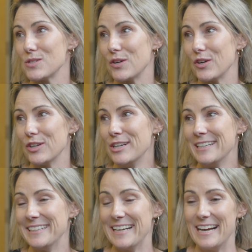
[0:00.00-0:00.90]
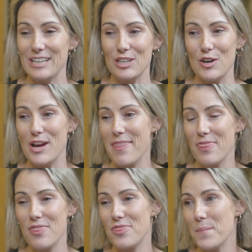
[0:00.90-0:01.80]
So,
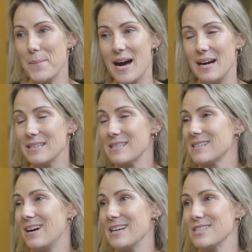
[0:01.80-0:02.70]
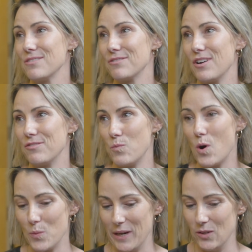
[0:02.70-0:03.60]
and the market size of
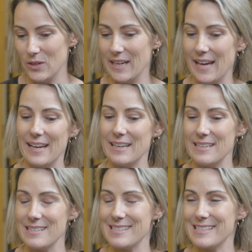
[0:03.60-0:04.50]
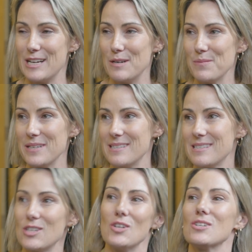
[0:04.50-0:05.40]
what we're looking at is,
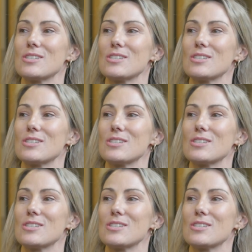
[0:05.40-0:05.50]
it's huge.